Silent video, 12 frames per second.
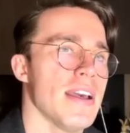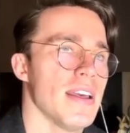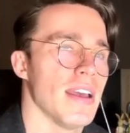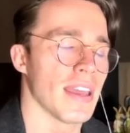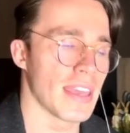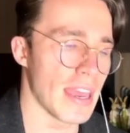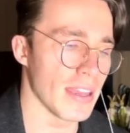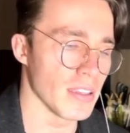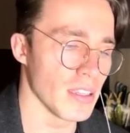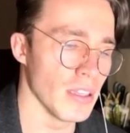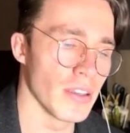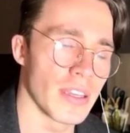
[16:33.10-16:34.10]
Again,
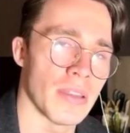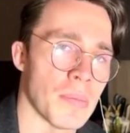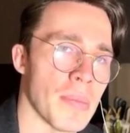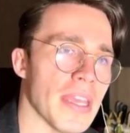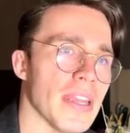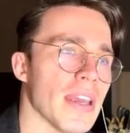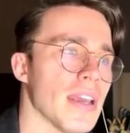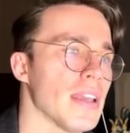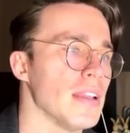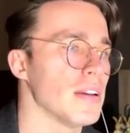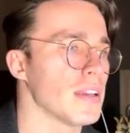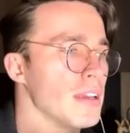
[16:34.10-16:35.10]
you look at media, you
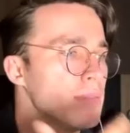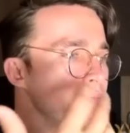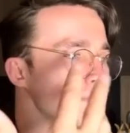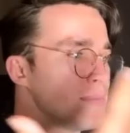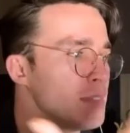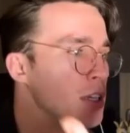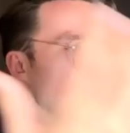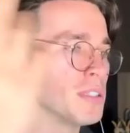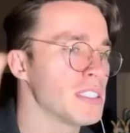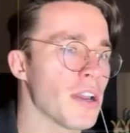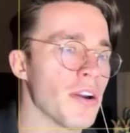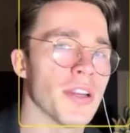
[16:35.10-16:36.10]
look at, you know, what's
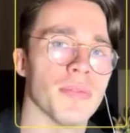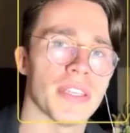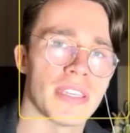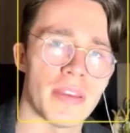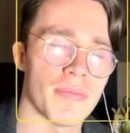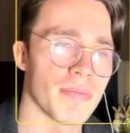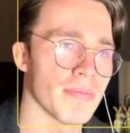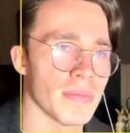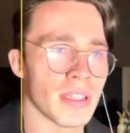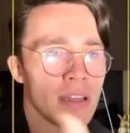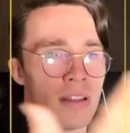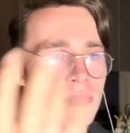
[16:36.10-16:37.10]
going on with the Kim,
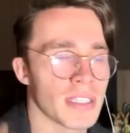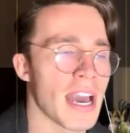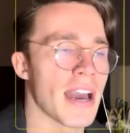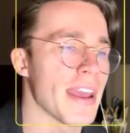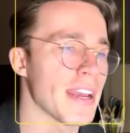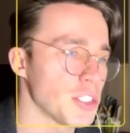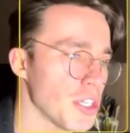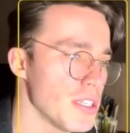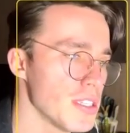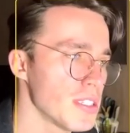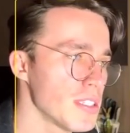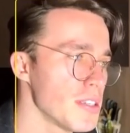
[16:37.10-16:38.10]
the
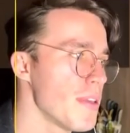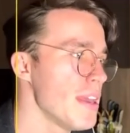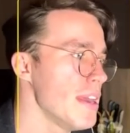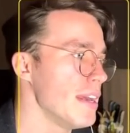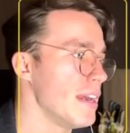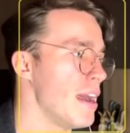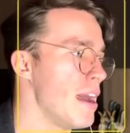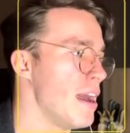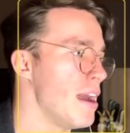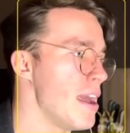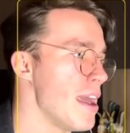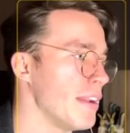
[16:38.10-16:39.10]
Kardashians,
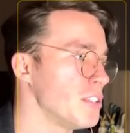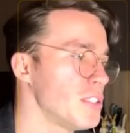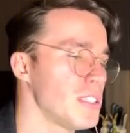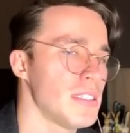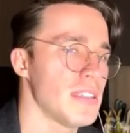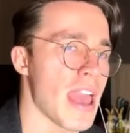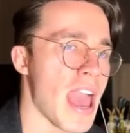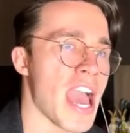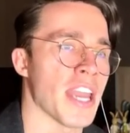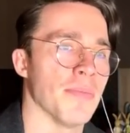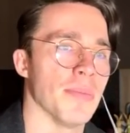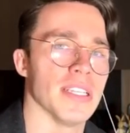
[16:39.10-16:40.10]
uh, and it's just
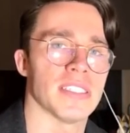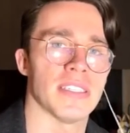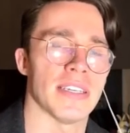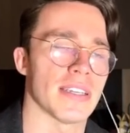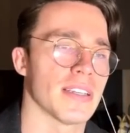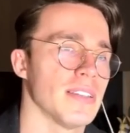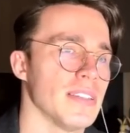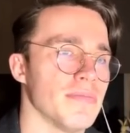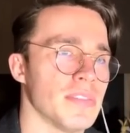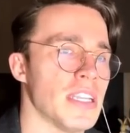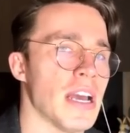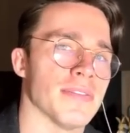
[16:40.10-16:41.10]
animalistic
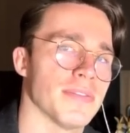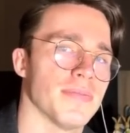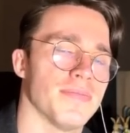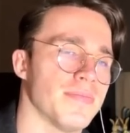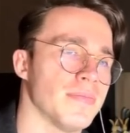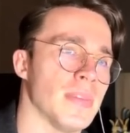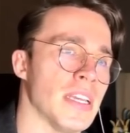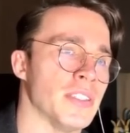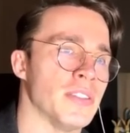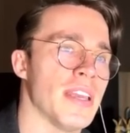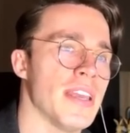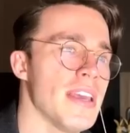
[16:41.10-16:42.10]
stuff.
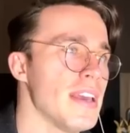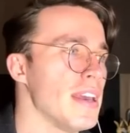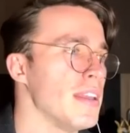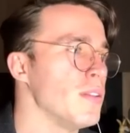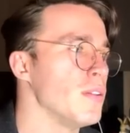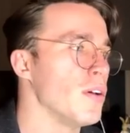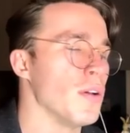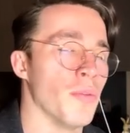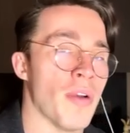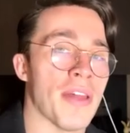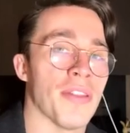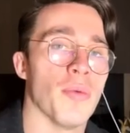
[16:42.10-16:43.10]
It's, and
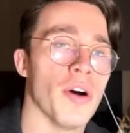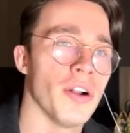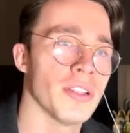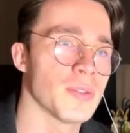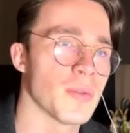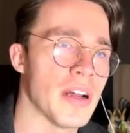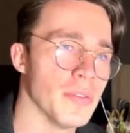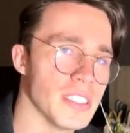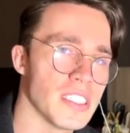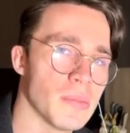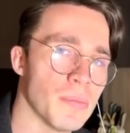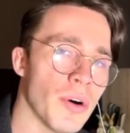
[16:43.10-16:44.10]
around the world as well with
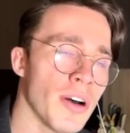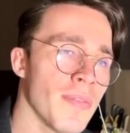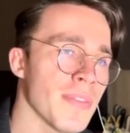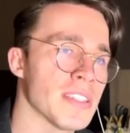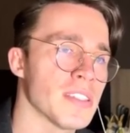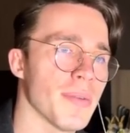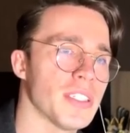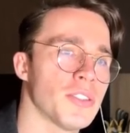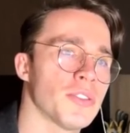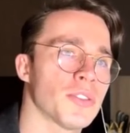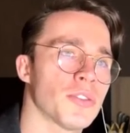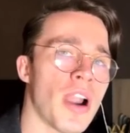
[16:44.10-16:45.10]
sport, there's so
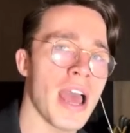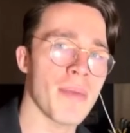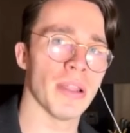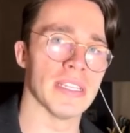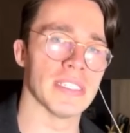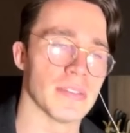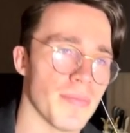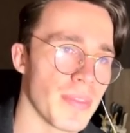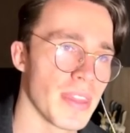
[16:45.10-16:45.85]
much tribalism.